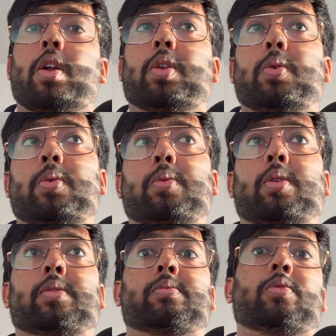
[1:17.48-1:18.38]

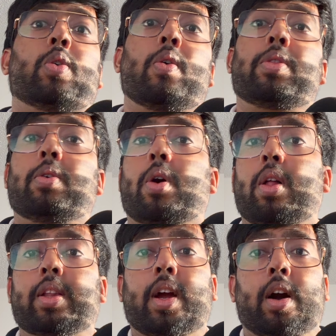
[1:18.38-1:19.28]
to go through all
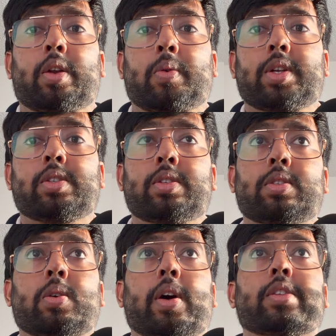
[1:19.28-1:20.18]
the hard questions.
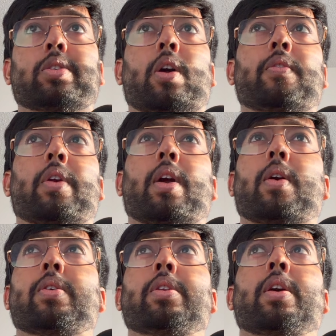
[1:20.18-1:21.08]
So I solved
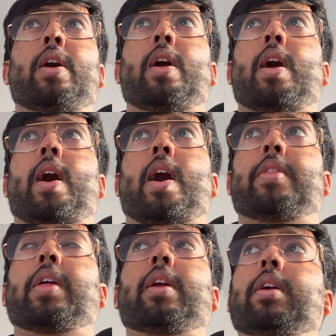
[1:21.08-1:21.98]
around, I
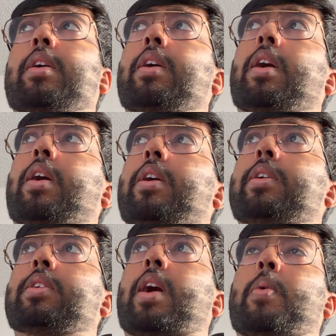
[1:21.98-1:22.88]
think
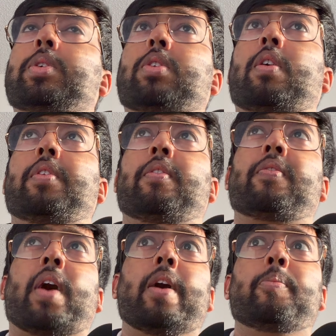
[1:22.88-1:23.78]
I was solving
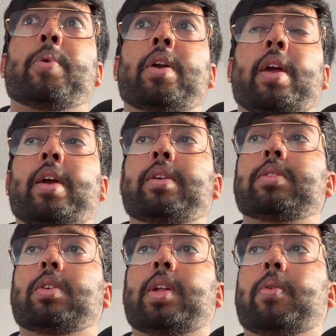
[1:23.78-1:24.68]
5 per day,
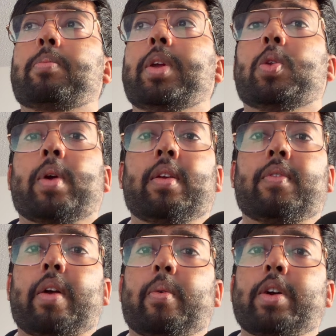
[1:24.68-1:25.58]
so that would be
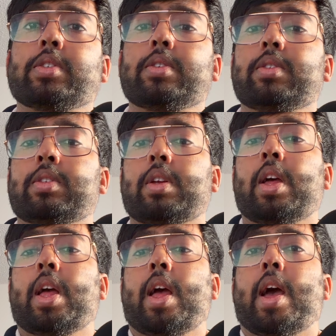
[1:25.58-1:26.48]
25 questions,
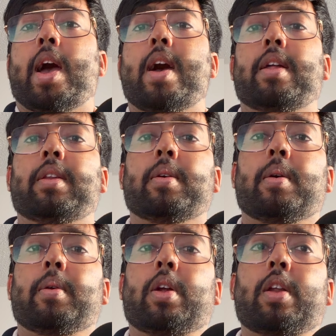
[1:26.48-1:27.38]
and a
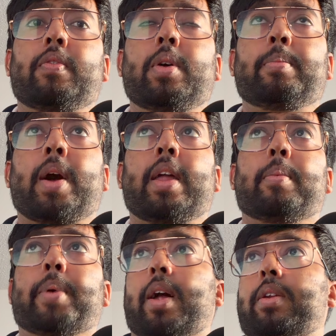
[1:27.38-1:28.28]
lot of them had a
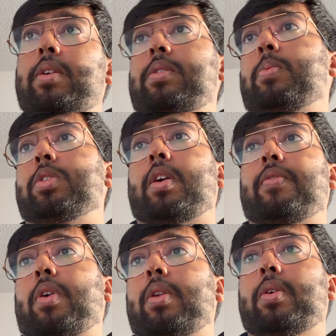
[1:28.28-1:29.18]
pattern which I
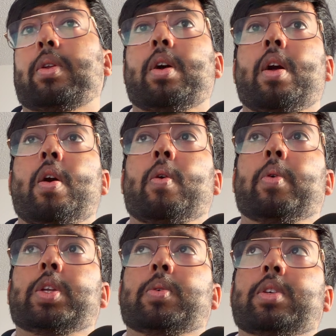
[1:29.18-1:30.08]
followed,
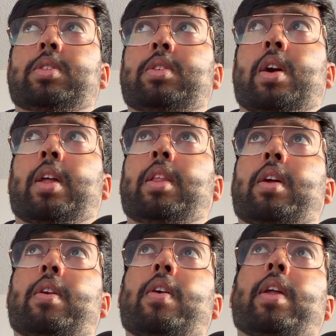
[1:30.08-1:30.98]
which was, I think, around,